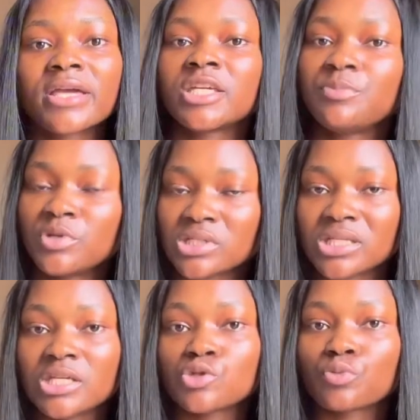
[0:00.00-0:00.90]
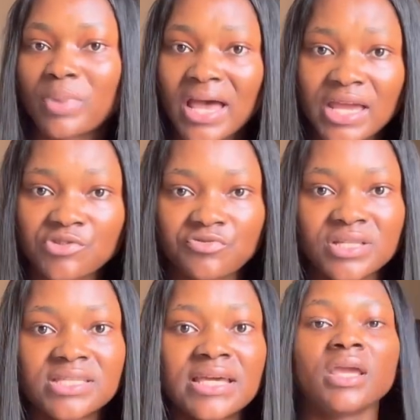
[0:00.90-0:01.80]
keep your skin super
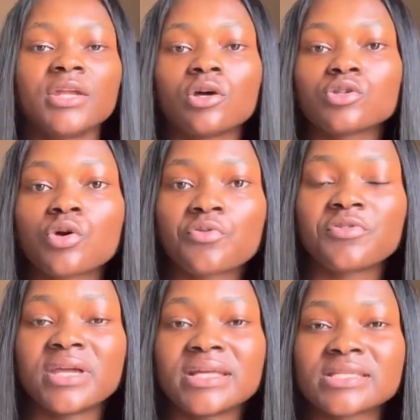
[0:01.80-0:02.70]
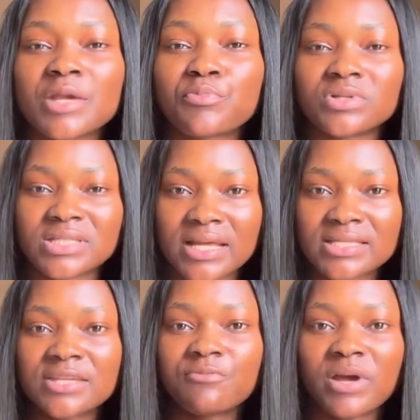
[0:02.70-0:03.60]
hydrated it also creates a
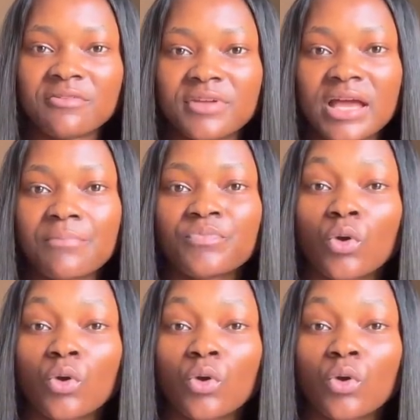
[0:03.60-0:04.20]
protective barrier